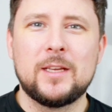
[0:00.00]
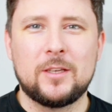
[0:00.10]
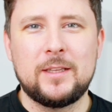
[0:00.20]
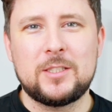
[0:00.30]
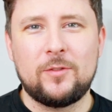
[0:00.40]

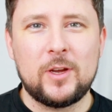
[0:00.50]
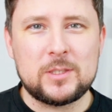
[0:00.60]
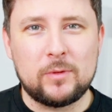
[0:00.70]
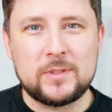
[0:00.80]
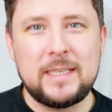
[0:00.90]
So this is the
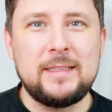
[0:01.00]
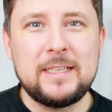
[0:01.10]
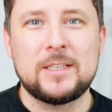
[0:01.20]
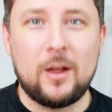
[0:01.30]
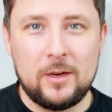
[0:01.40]
first time I've seen
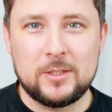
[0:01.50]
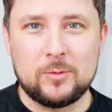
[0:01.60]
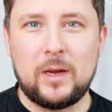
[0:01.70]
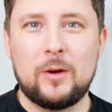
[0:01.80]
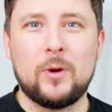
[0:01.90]
these colours
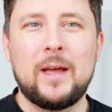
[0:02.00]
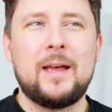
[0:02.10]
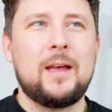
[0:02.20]
as well.